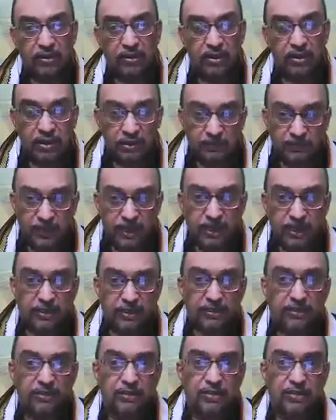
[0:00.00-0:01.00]
In
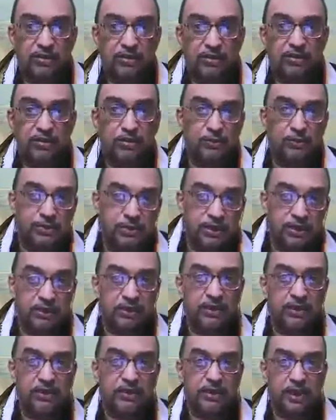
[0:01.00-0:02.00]
fact, using
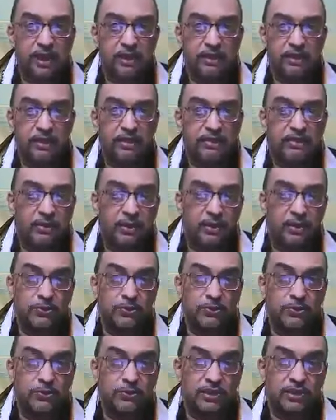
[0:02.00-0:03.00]
this calendar or
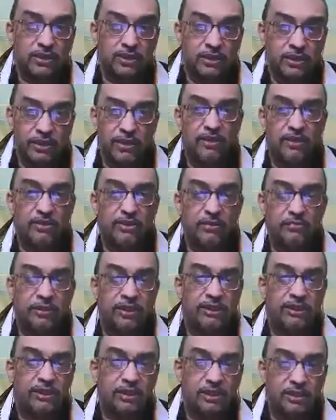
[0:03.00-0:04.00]
using the strength of
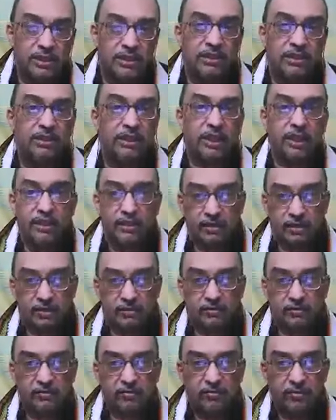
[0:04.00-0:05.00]
this Indian calendar,
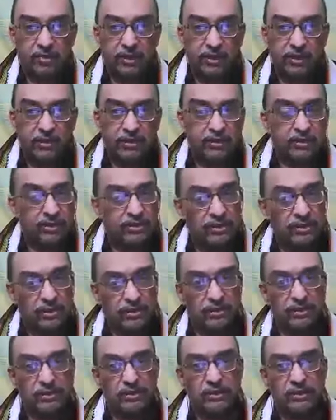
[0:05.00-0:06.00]

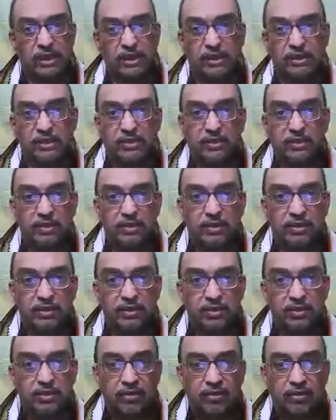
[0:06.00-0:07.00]
researchers like
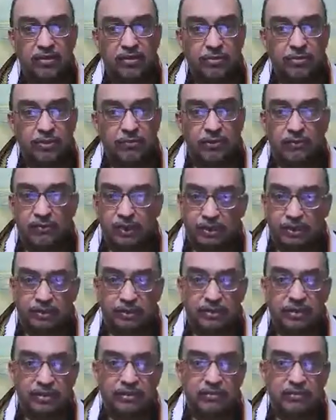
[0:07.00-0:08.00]
P.V.
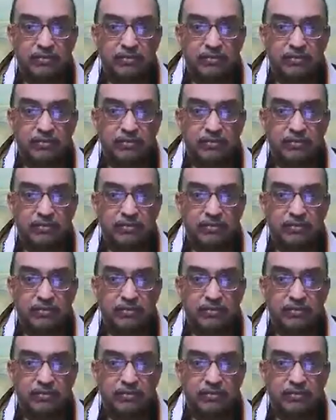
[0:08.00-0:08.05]
Vartak